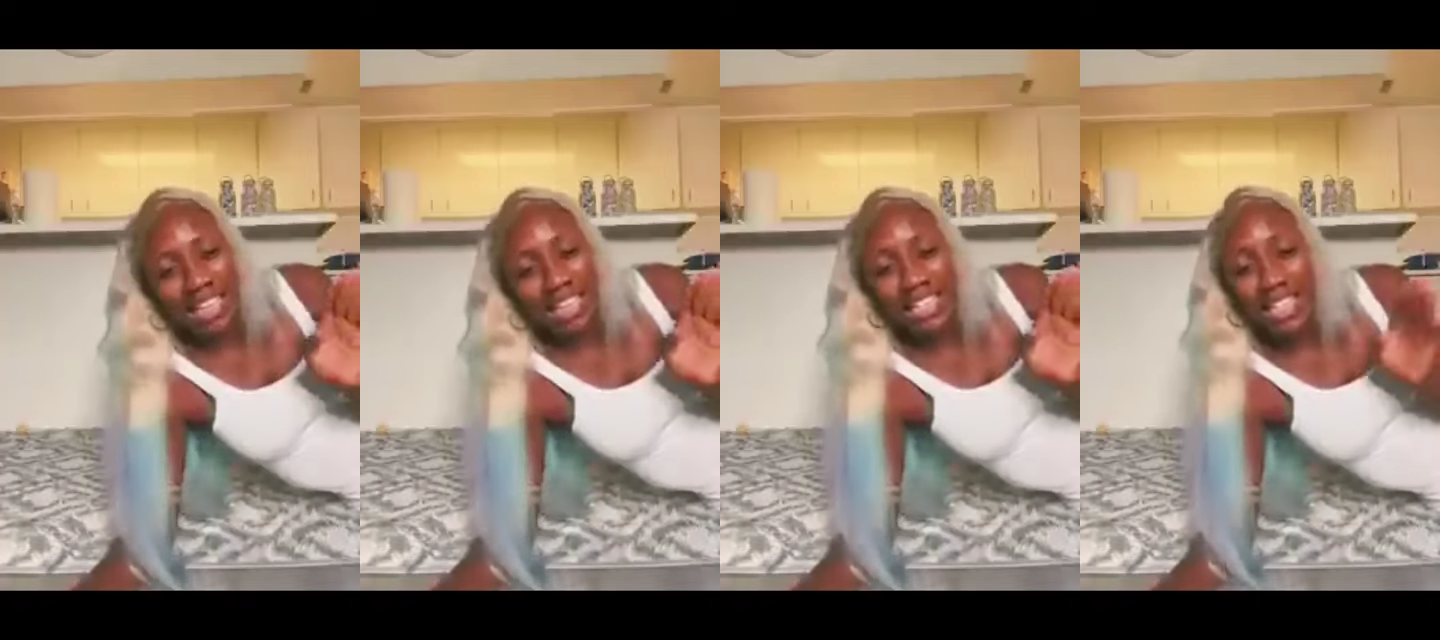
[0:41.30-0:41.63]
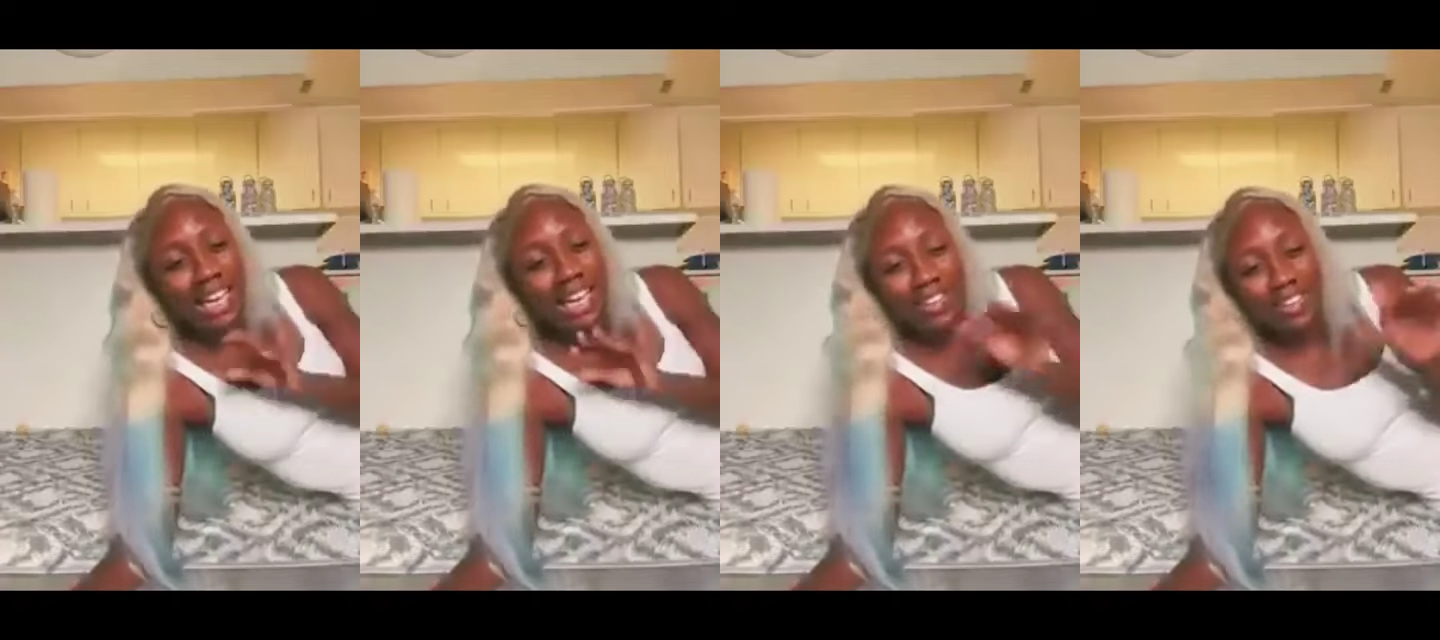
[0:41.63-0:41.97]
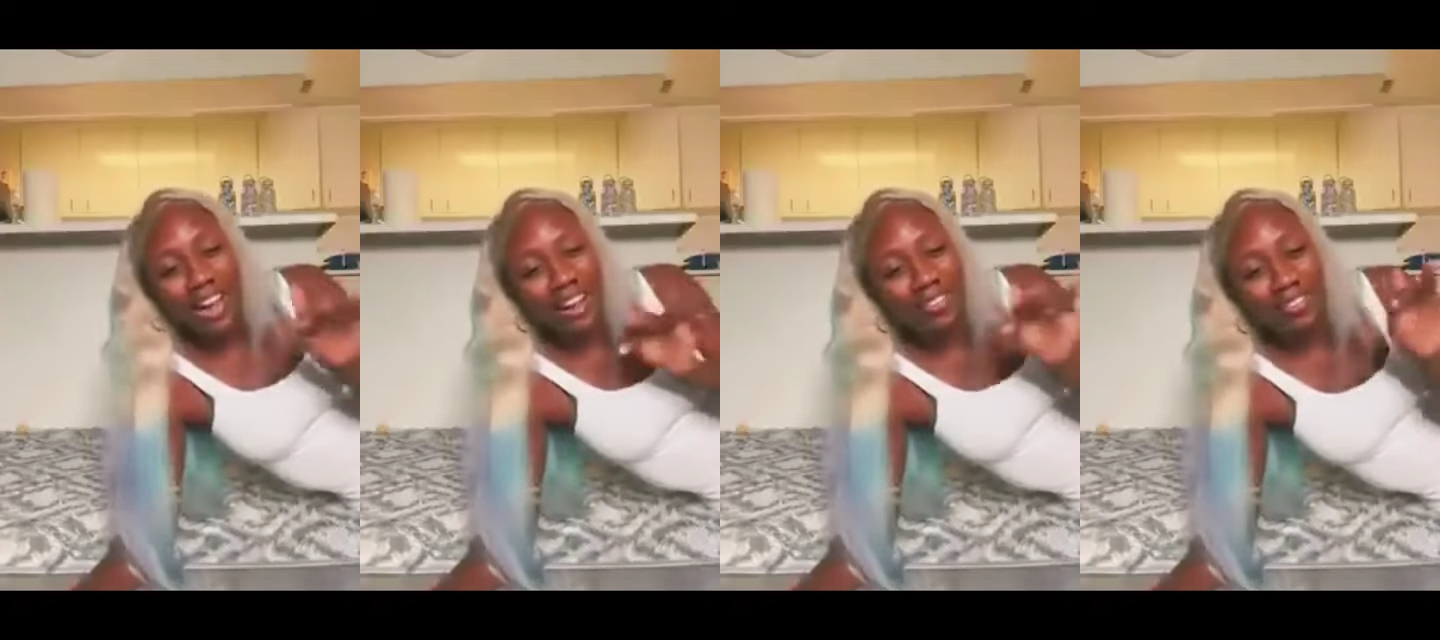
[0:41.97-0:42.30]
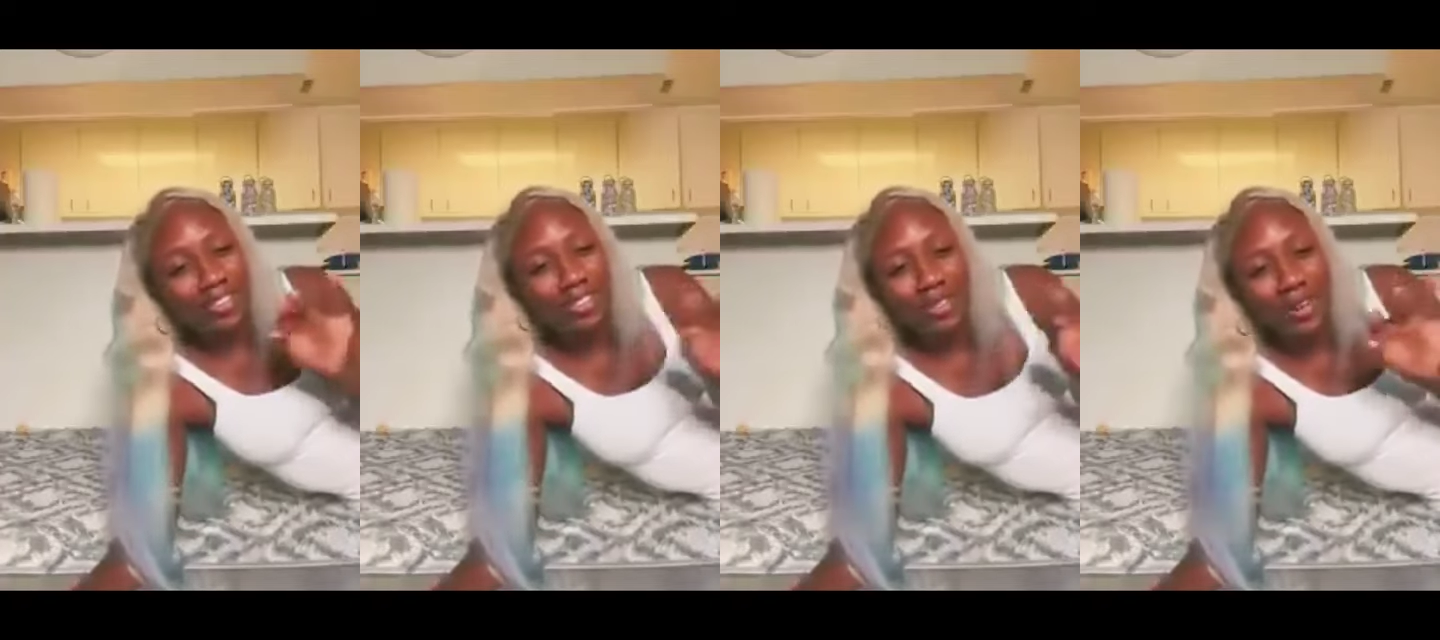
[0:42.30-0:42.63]
They cannot
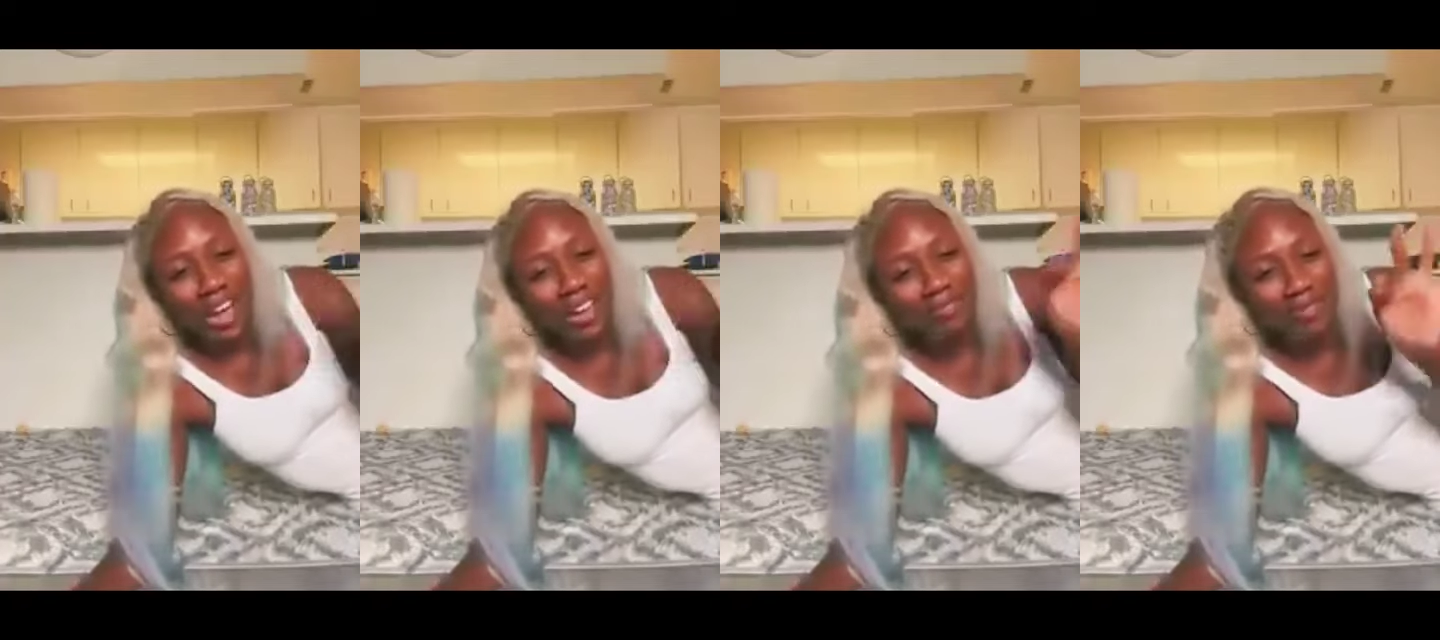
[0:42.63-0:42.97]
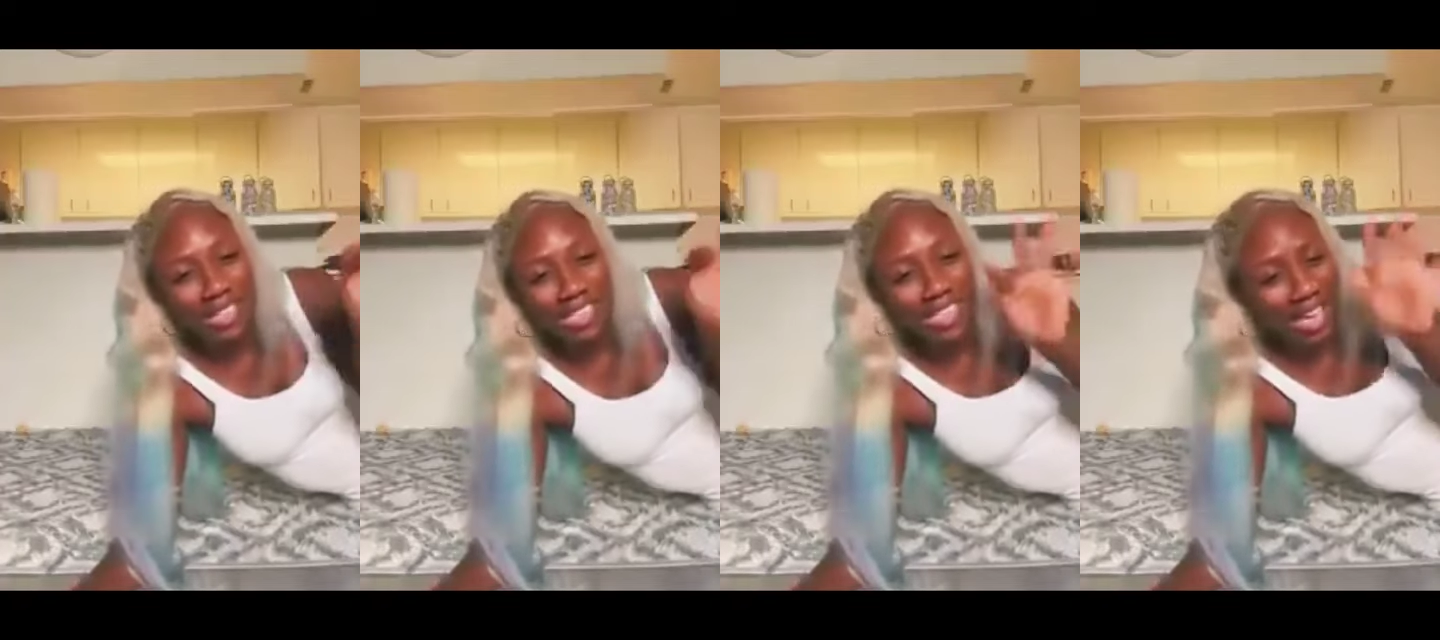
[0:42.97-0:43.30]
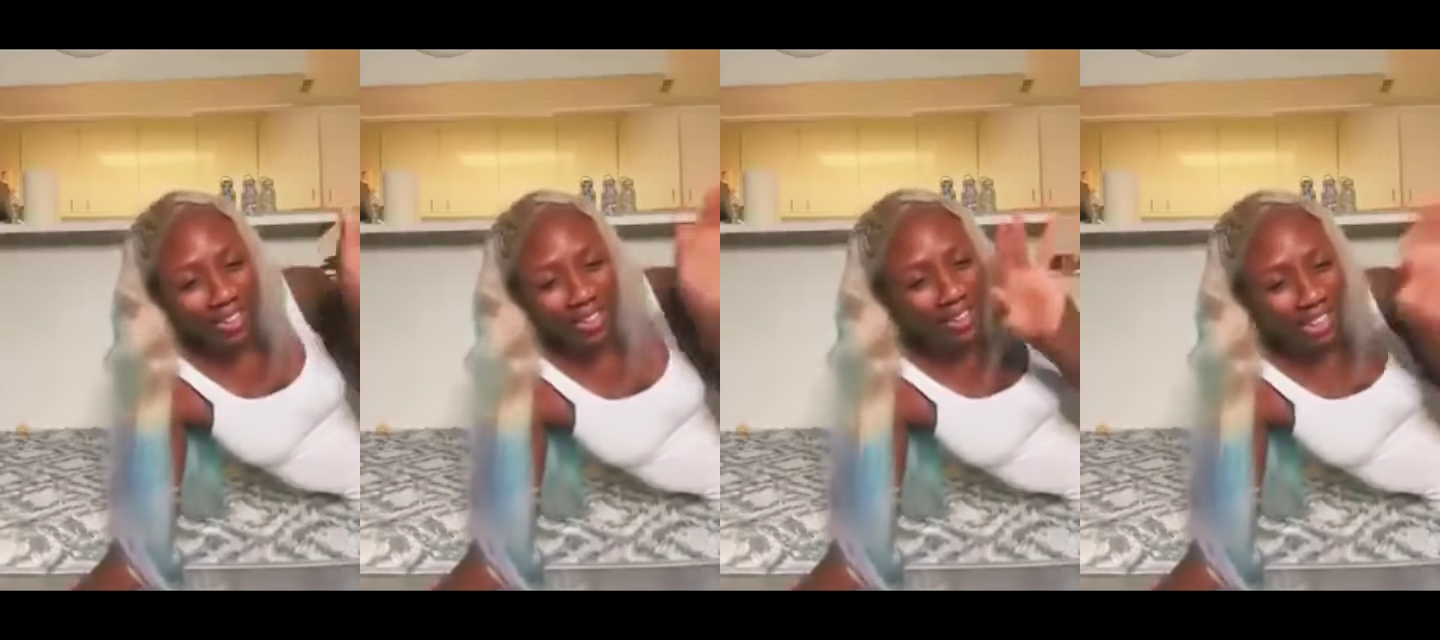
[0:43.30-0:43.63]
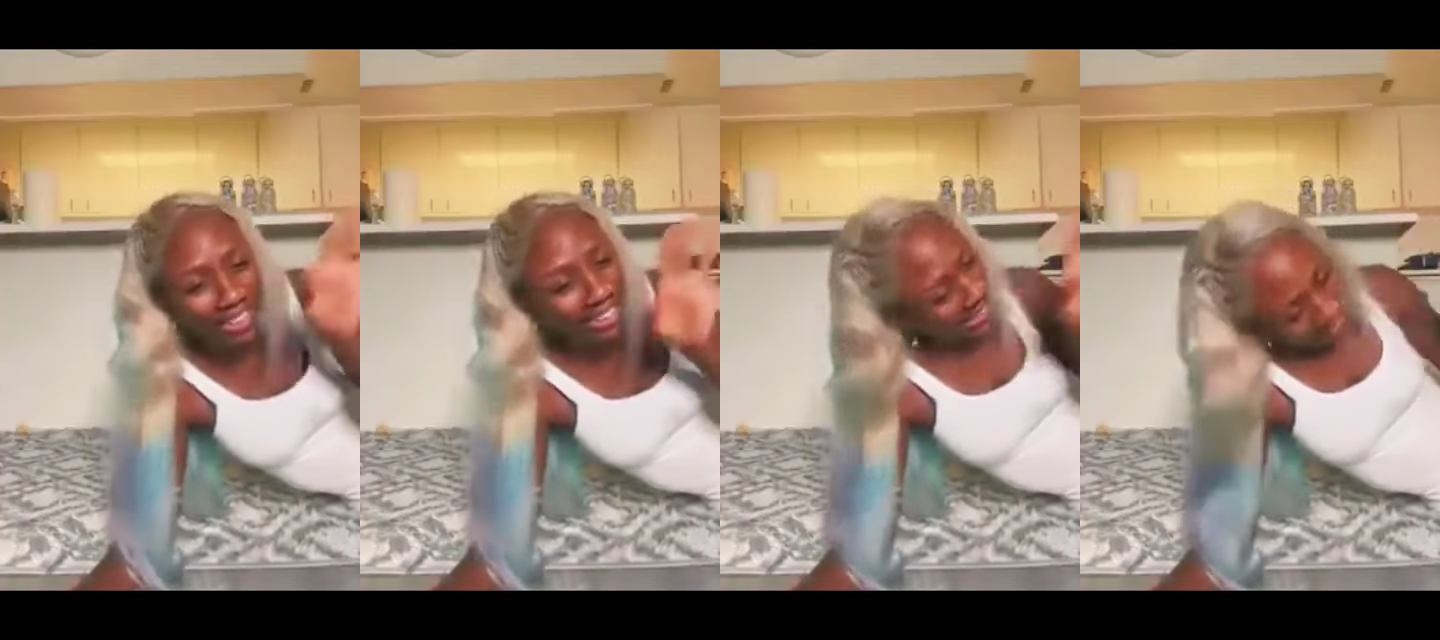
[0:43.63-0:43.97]
afford to have me inside
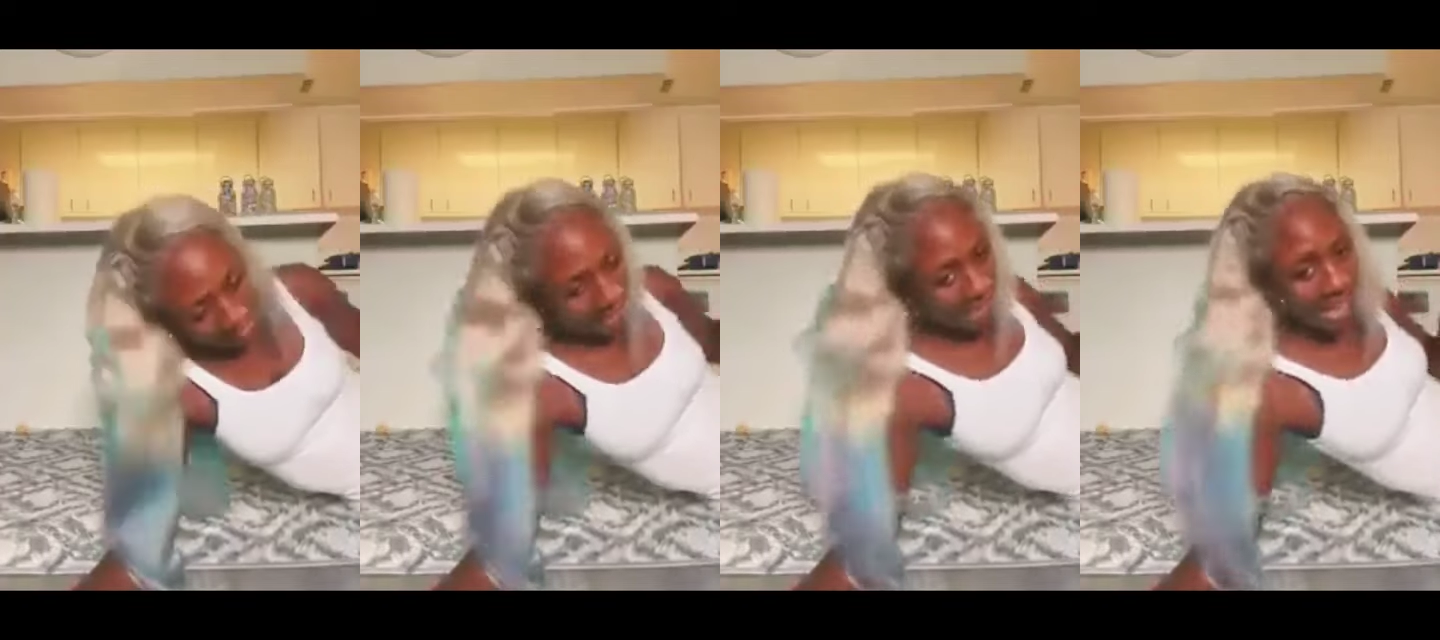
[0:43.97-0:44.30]
another thing.